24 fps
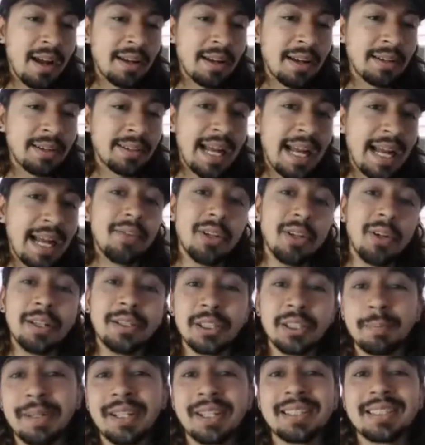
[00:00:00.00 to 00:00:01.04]
Calvert-Lewin
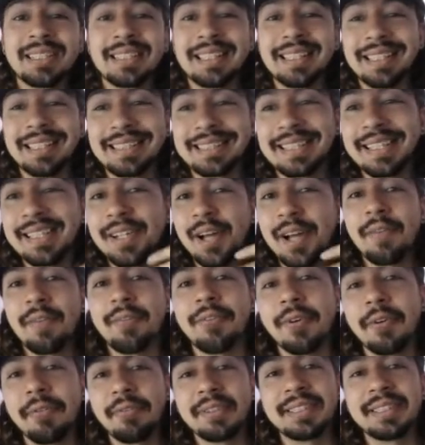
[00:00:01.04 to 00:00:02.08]
just because it's enough
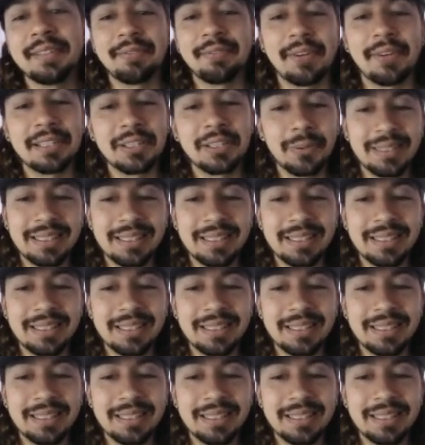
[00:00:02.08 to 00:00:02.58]
of a differential.